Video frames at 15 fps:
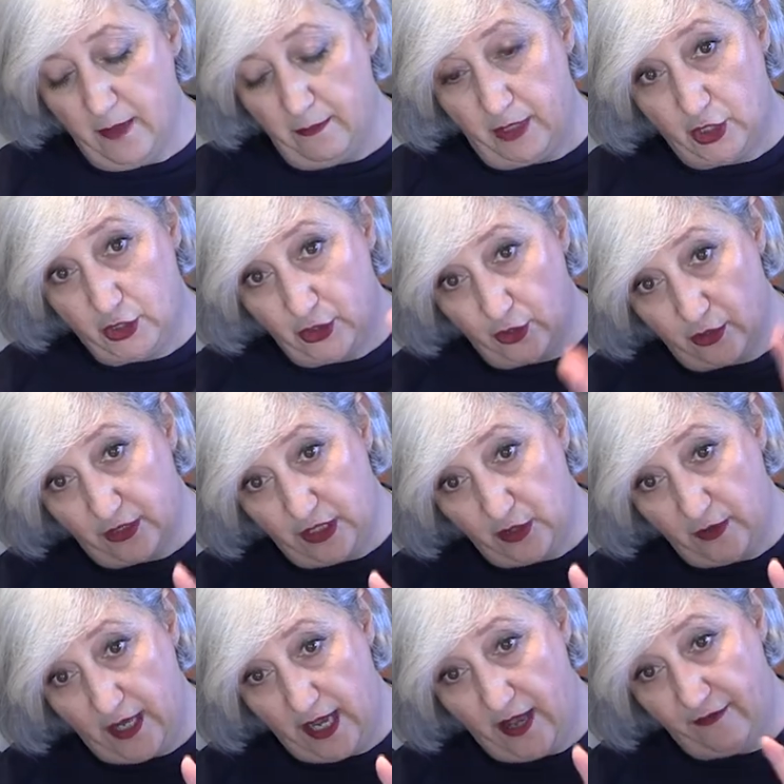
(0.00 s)
Make sure that
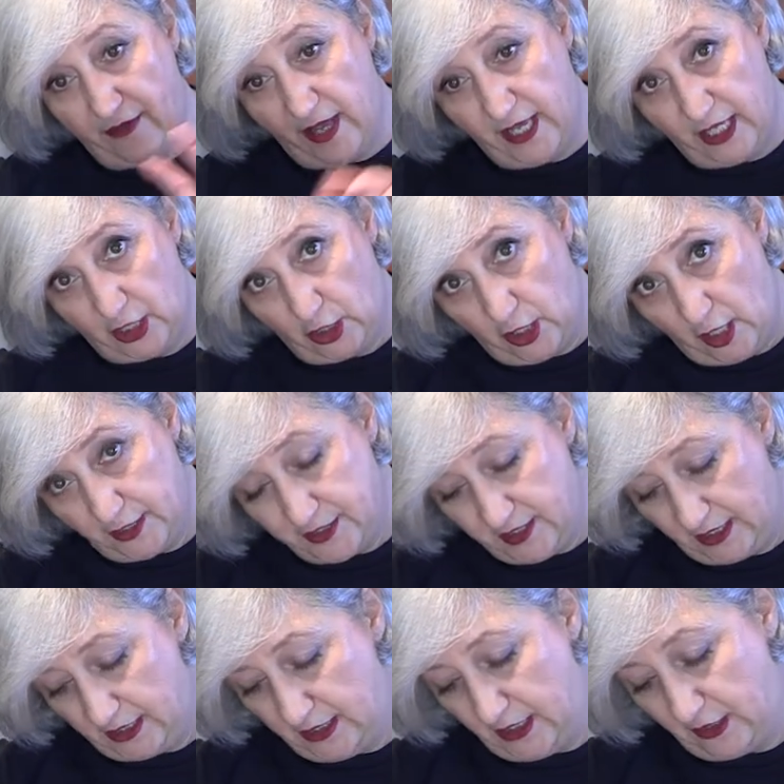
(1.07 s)
you have a claw
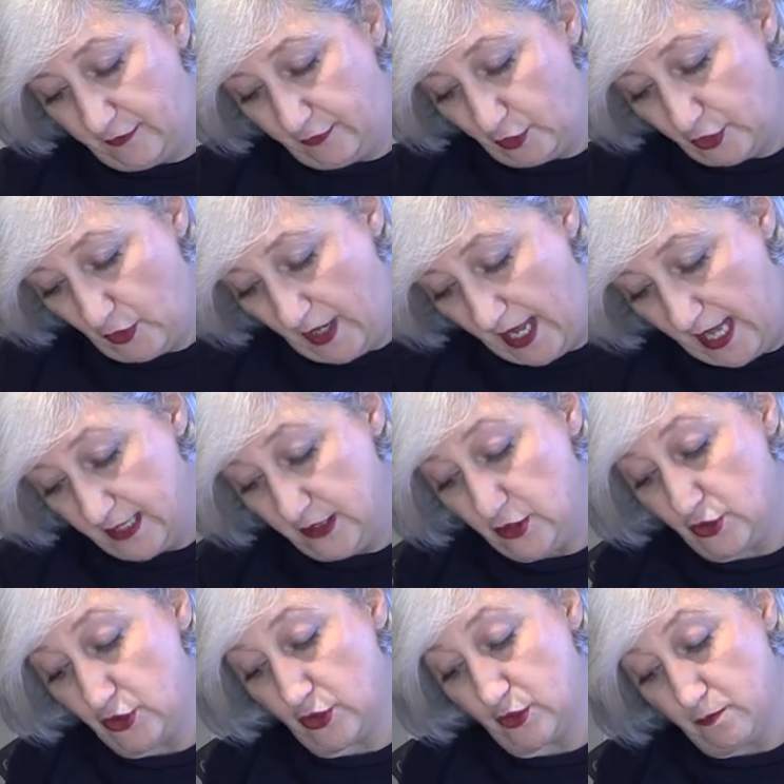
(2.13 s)
technique for your
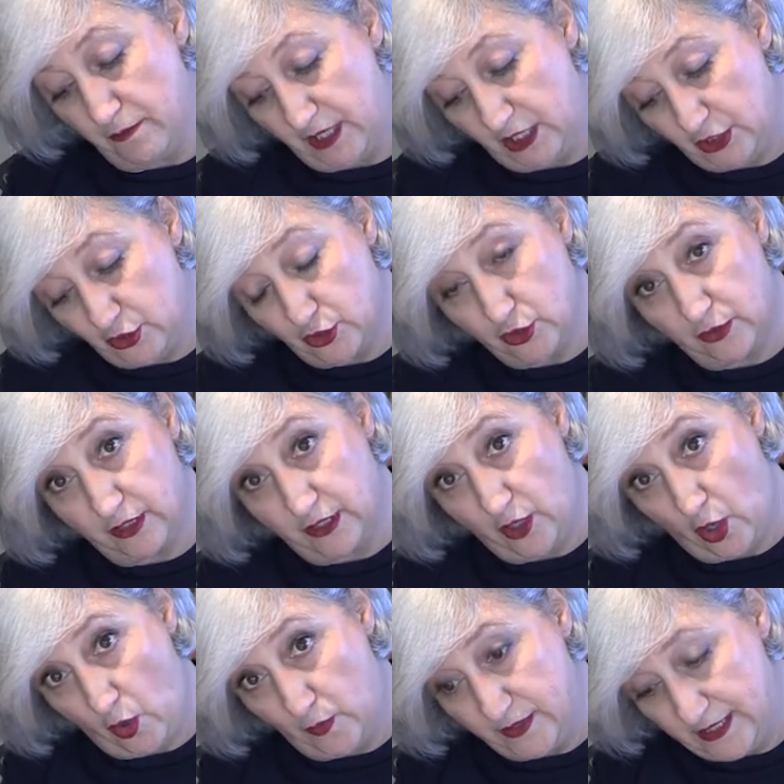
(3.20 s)
hands, just making sure that it
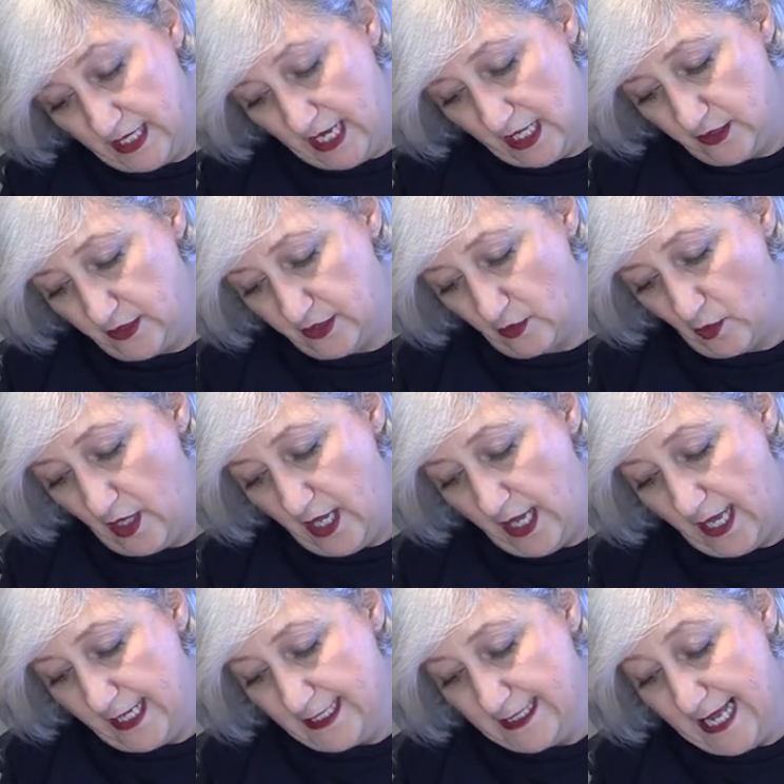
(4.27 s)
always ends so
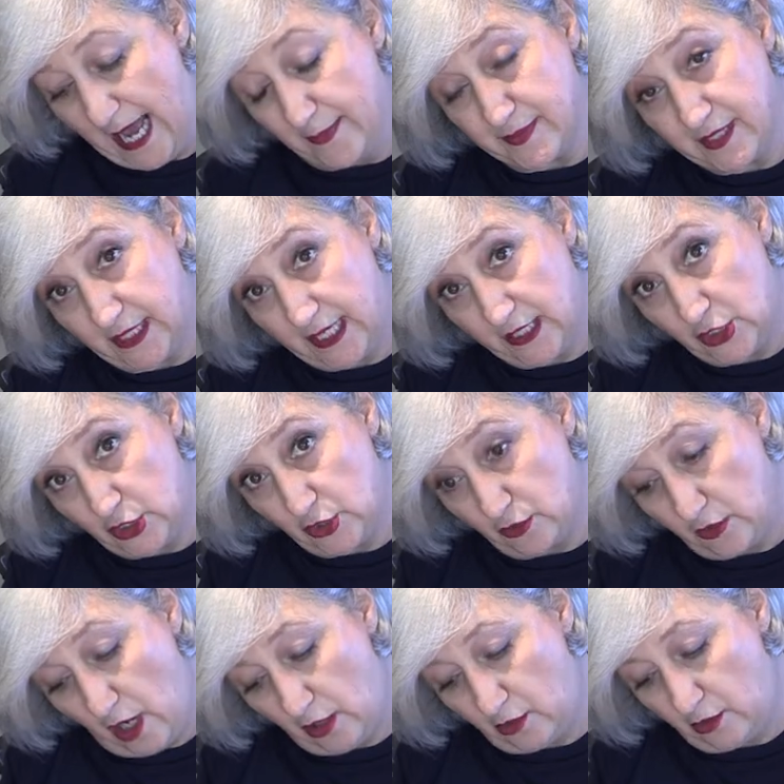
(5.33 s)
it taps against your
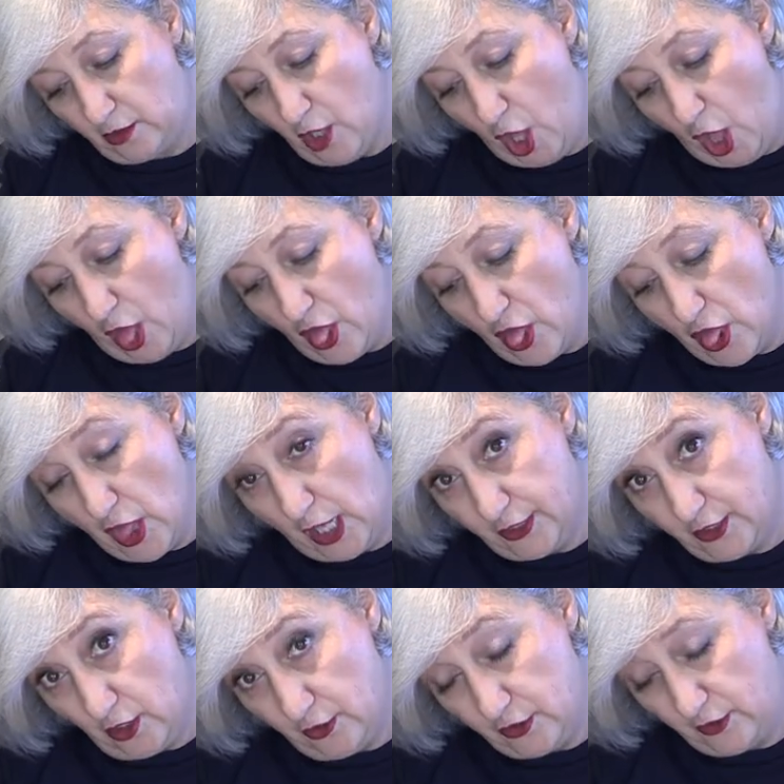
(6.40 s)
knuckle,
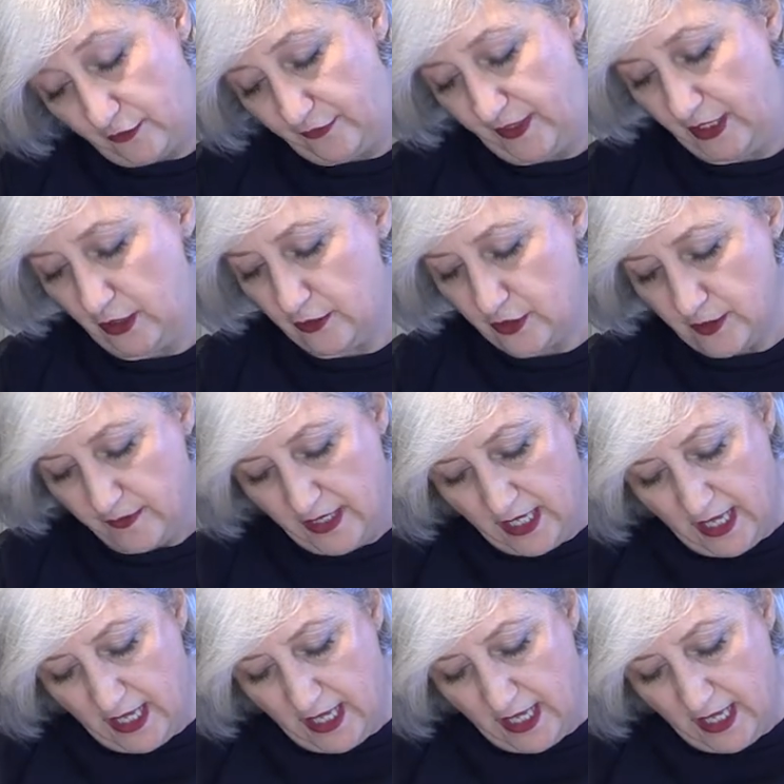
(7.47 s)
not on your fingers.